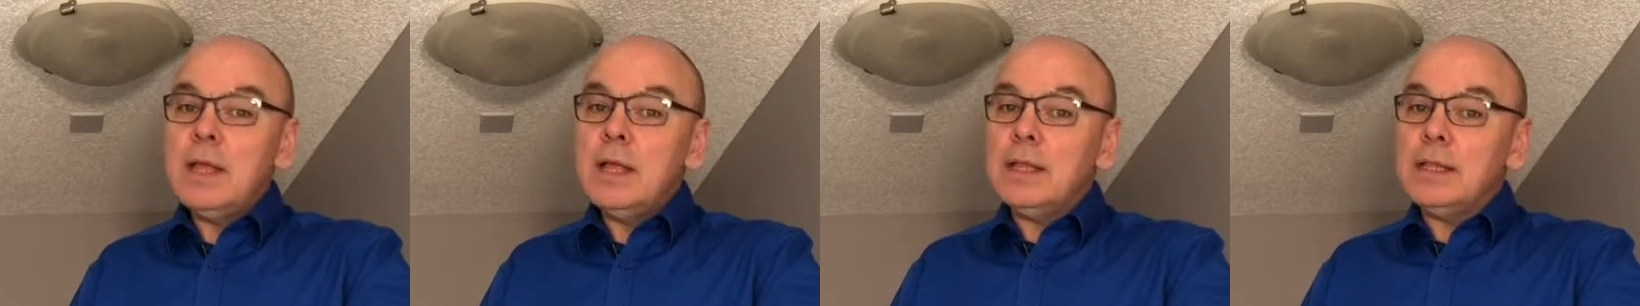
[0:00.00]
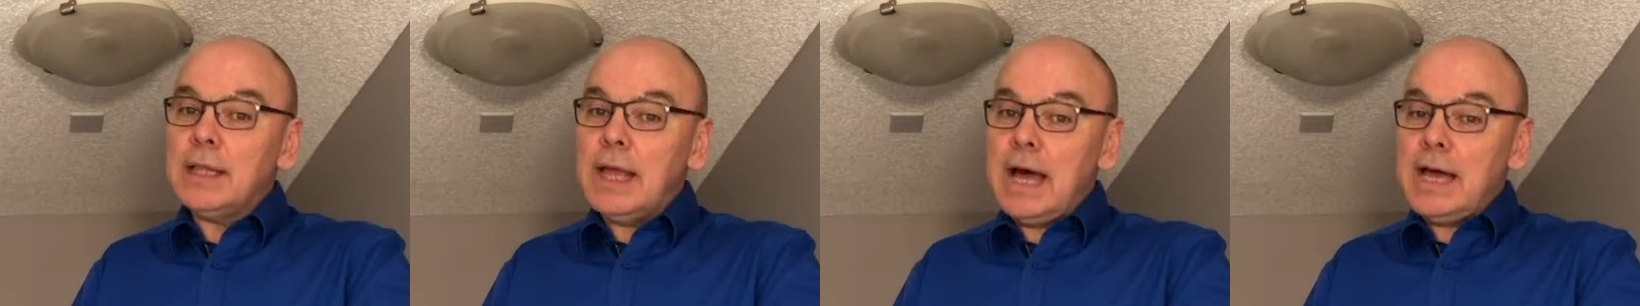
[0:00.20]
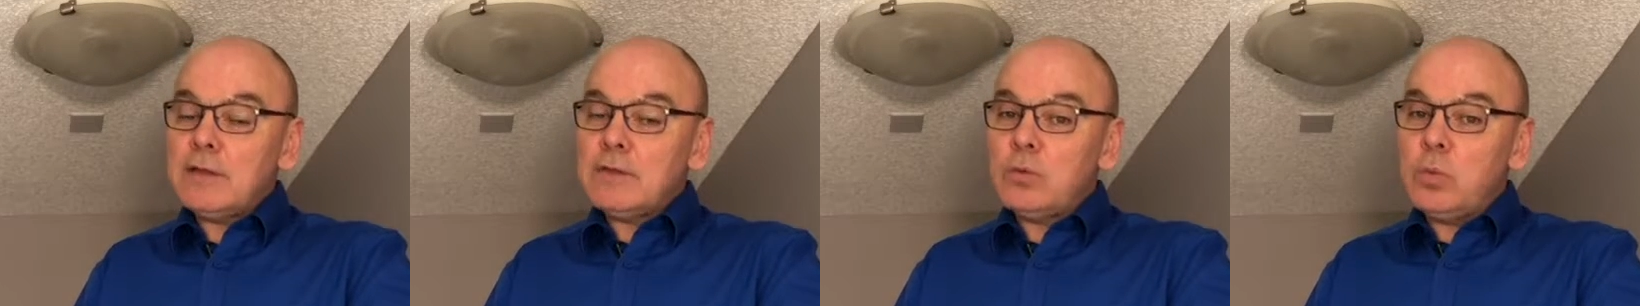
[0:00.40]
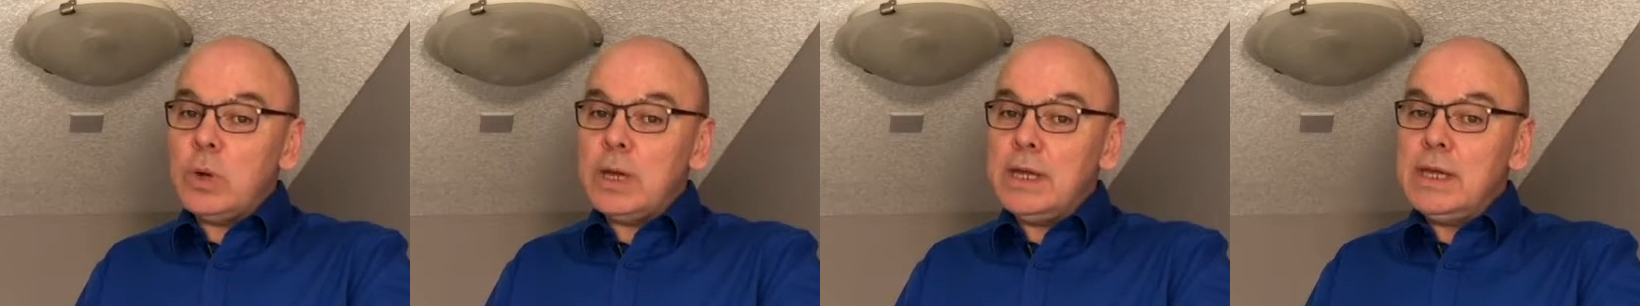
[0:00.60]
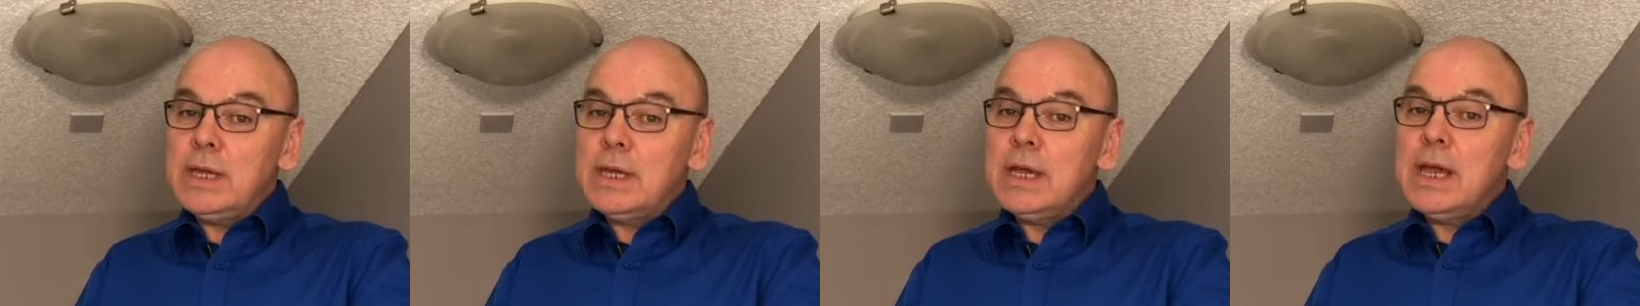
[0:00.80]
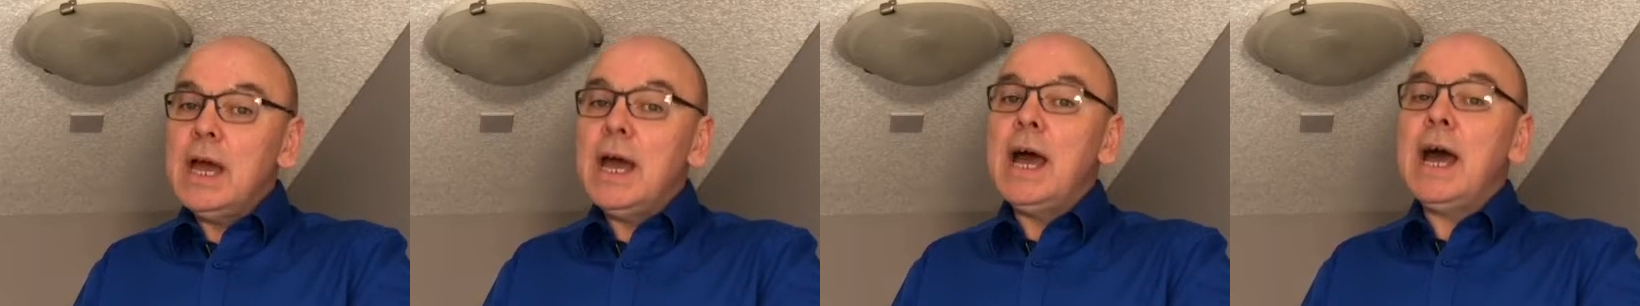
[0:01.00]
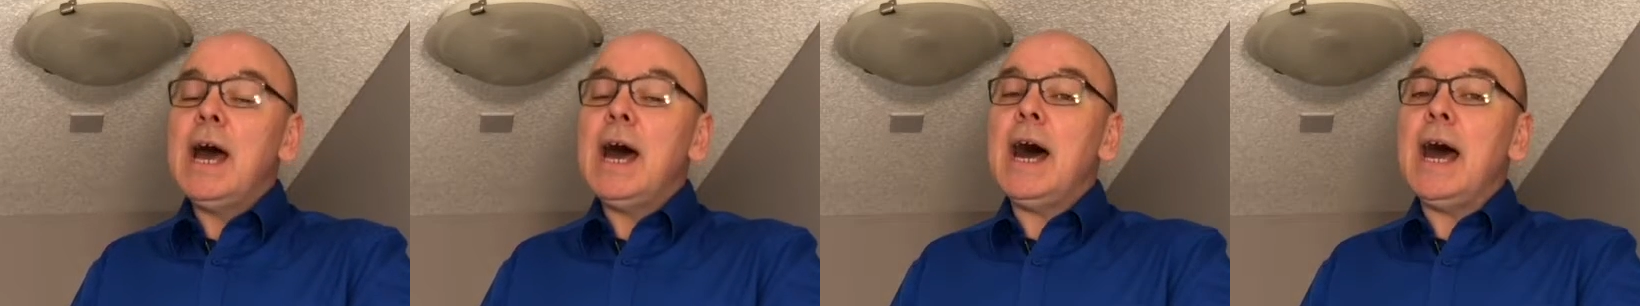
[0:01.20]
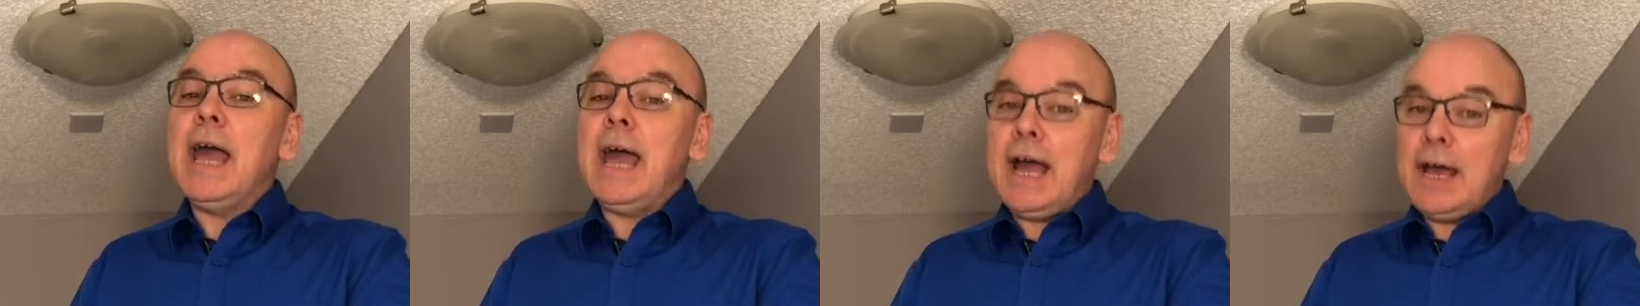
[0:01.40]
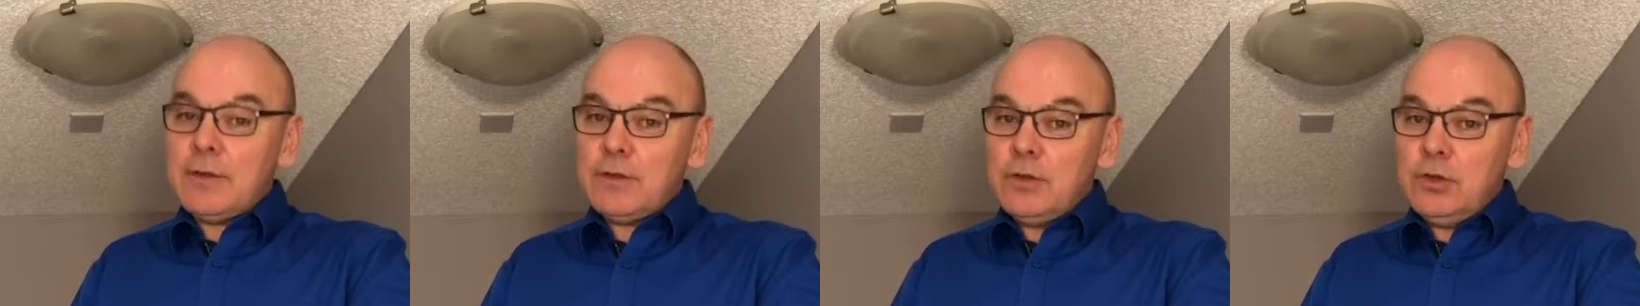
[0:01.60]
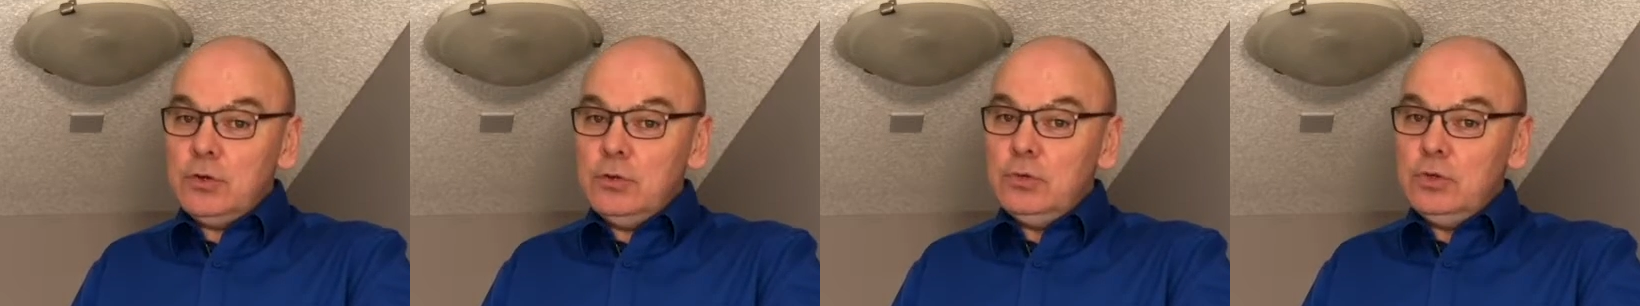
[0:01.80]
Last week, I
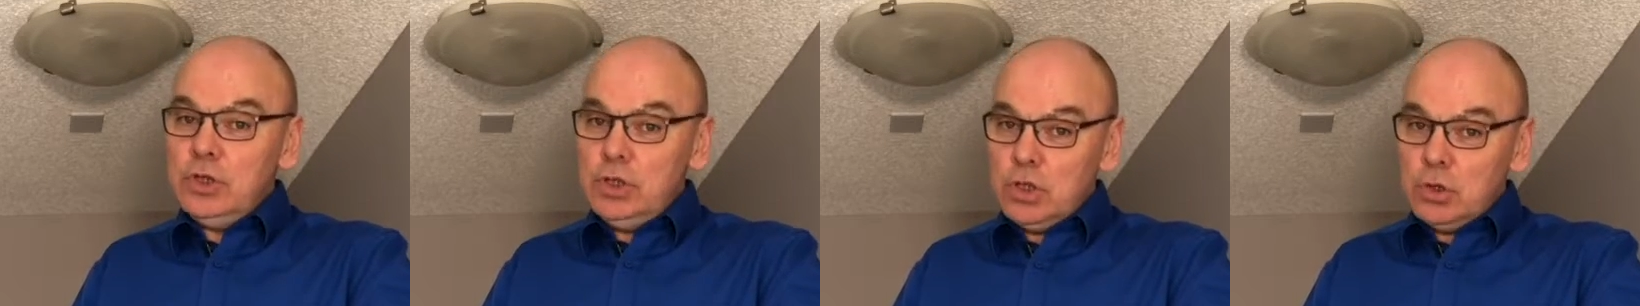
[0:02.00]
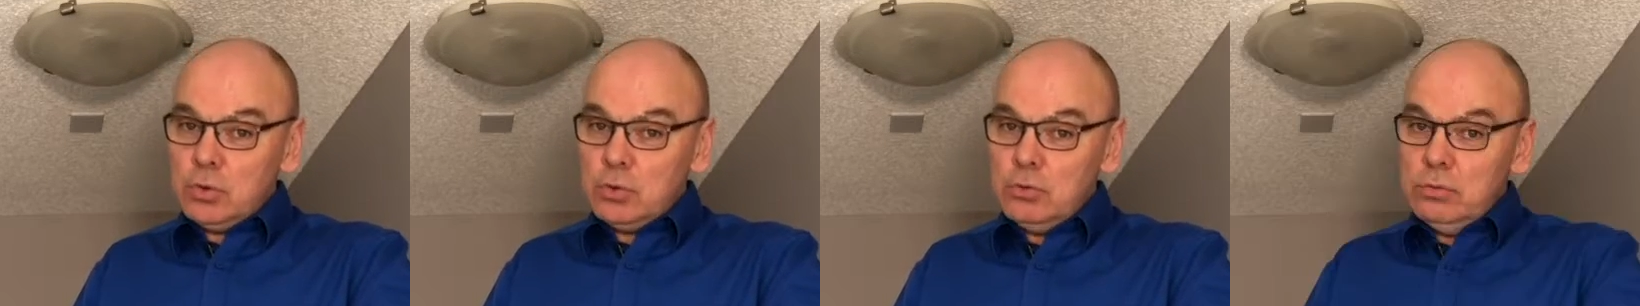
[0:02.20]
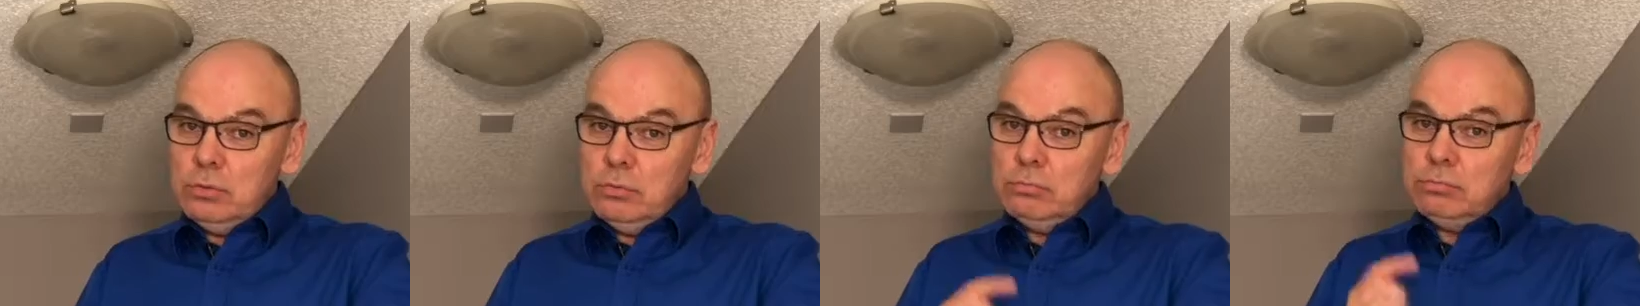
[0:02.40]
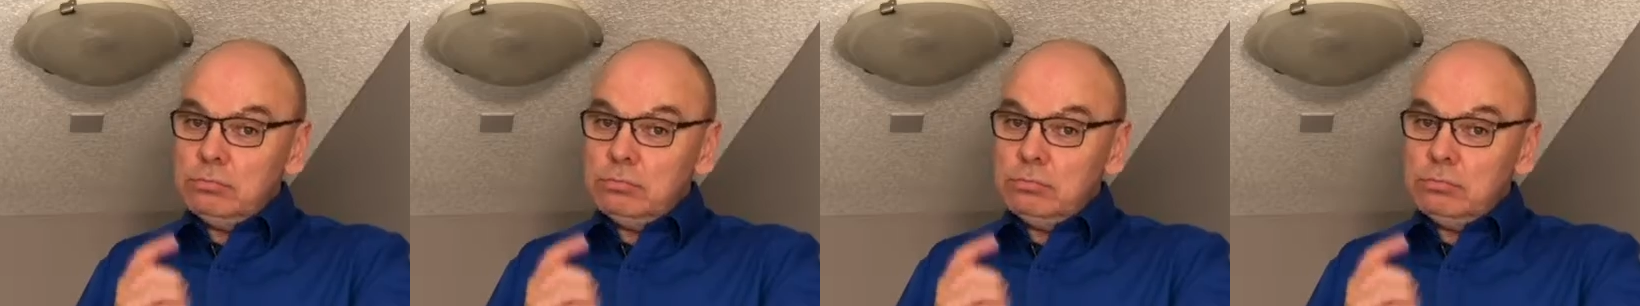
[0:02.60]
asked you to